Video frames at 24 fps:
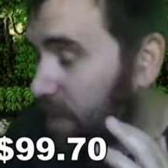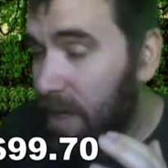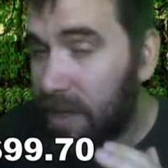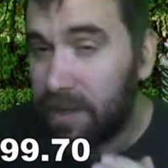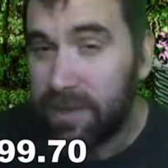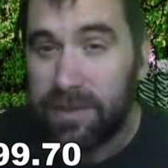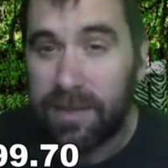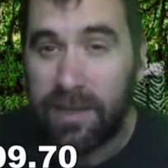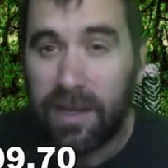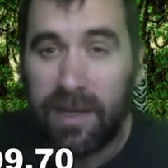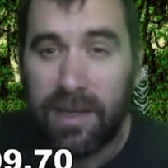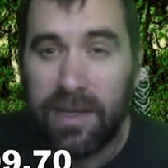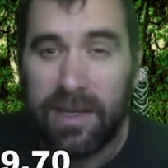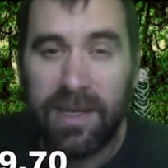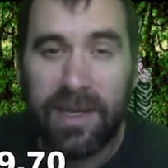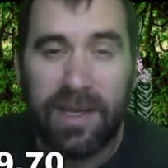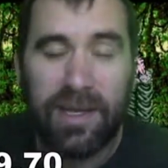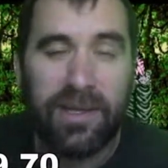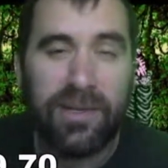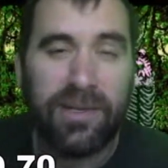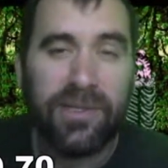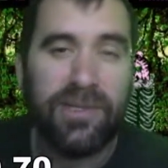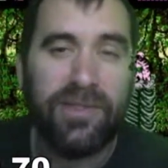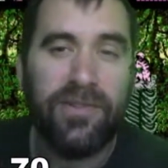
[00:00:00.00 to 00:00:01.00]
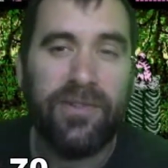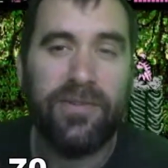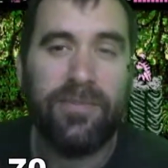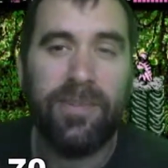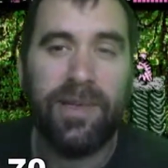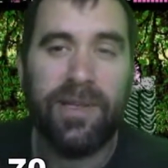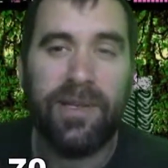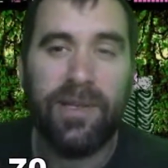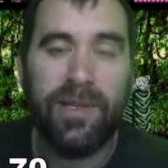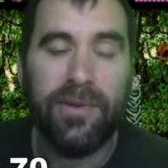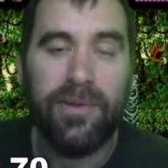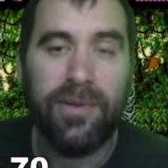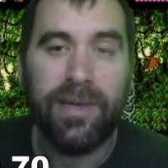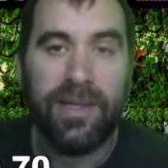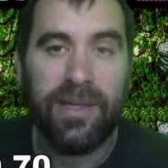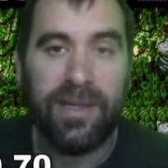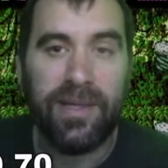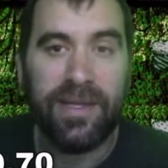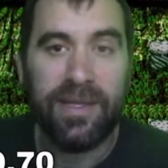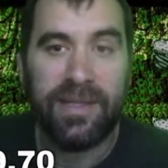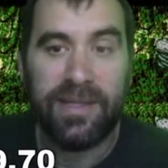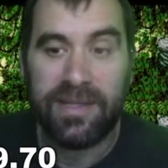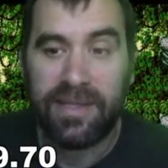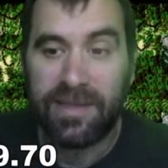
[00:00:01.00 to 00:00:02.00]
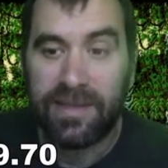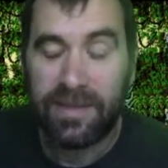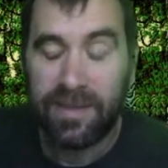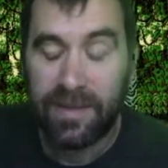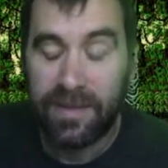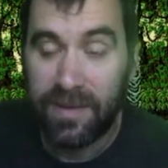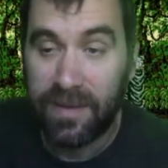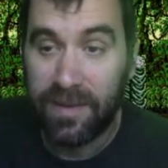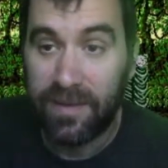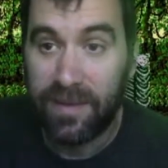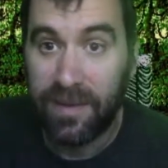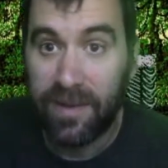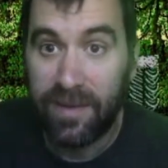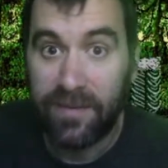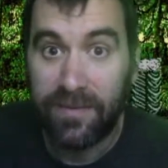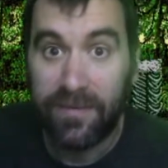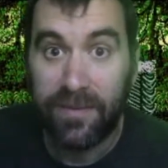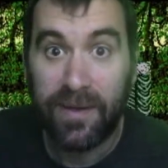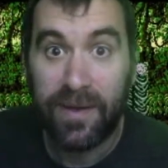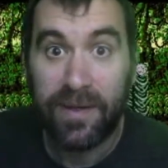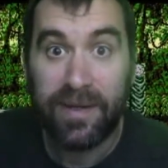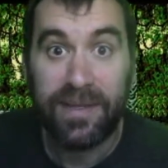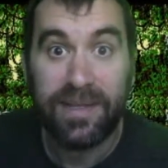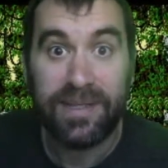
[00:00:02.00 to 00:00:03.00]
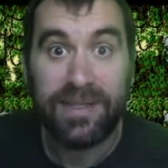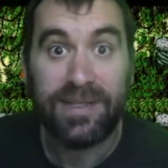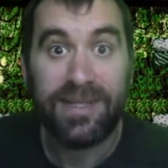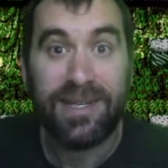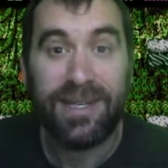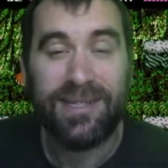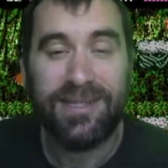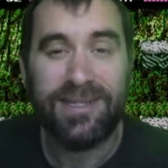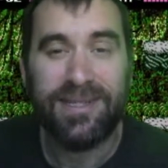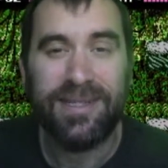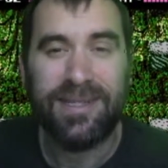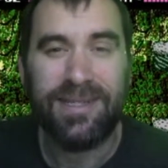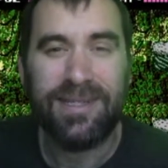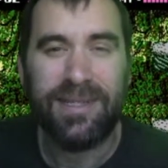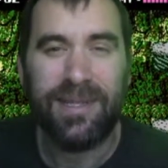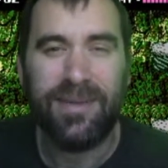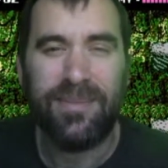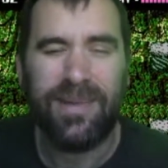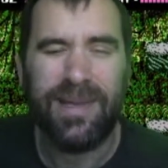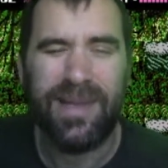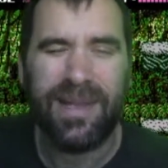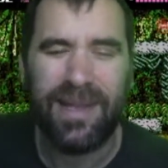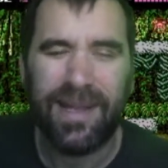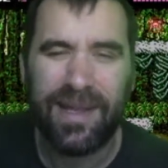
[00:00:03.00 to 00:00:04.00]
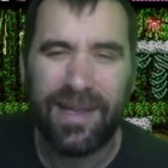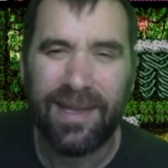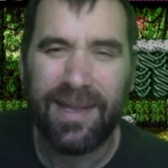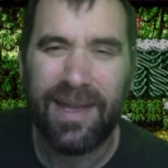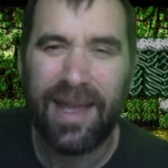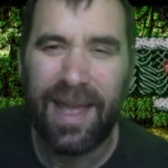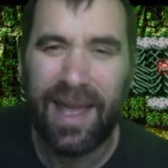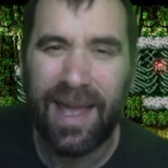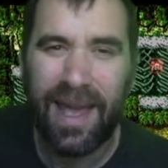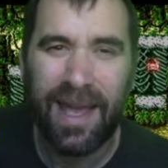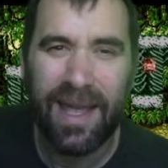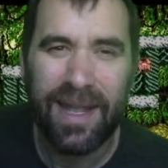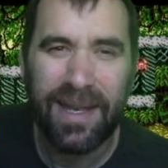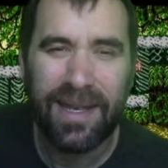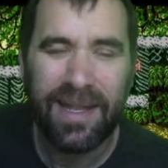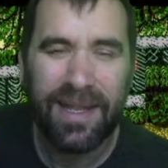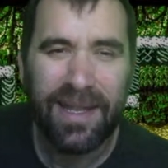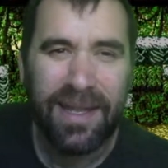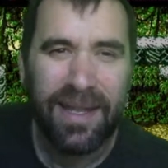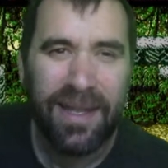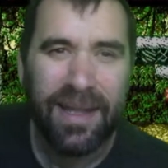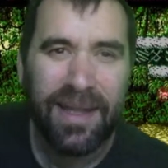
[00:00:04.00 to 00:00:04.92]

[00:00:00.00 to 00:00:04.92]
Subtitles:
out to all the others who have been doing this. Fun discussions to be had.